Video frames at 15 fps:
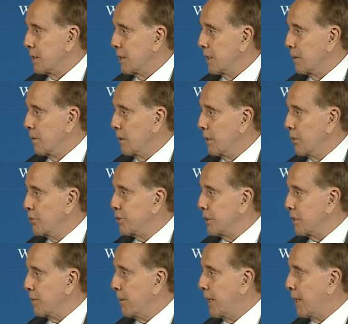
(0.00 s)
And we're
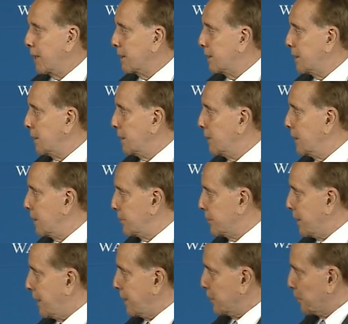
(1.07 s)
losing about,
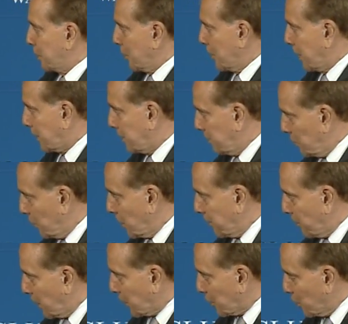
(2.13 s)
John's one
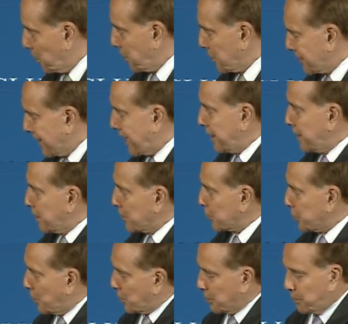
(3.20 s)
of our group. He's 90
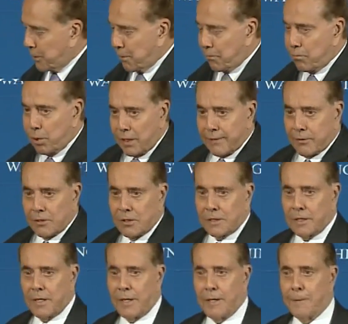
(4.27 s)
years old. You wouldn't believe it
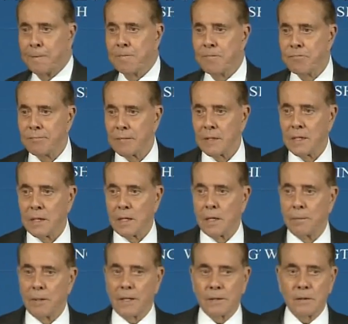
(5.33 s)
looking at him.
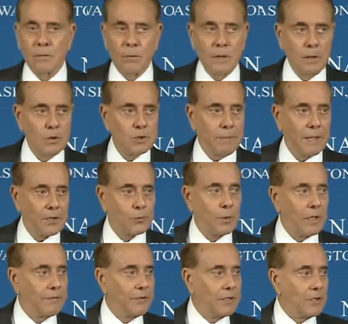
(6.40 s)
But we lose about
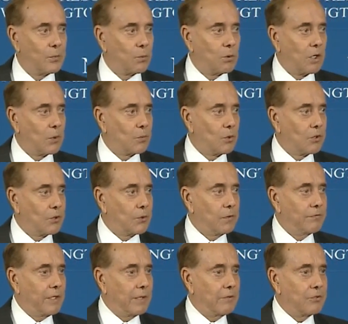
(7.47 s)
1,200 World War II
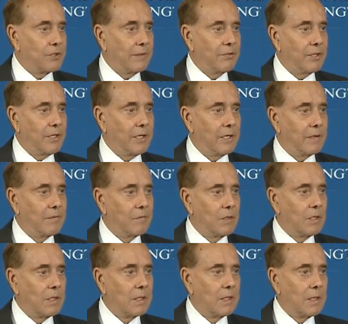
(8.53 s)
veterans every day.
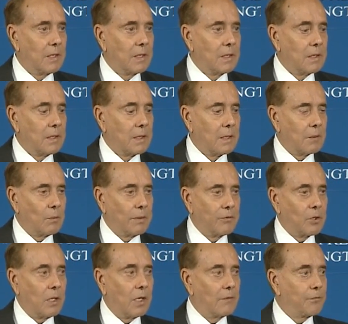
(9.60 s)

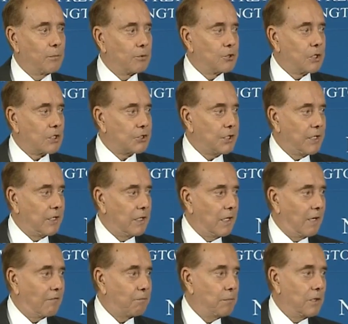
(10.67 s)
We've gone from
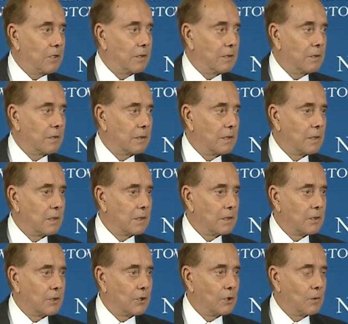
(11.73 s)
16.5 million
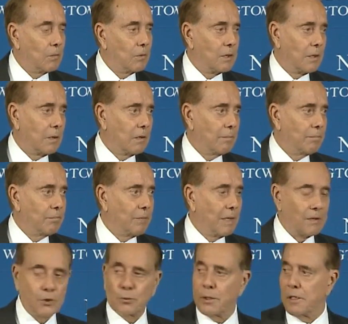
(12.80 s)
to a little,
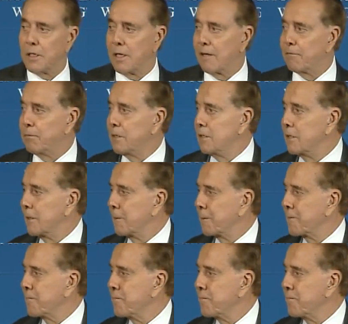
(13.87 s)
3.5 million.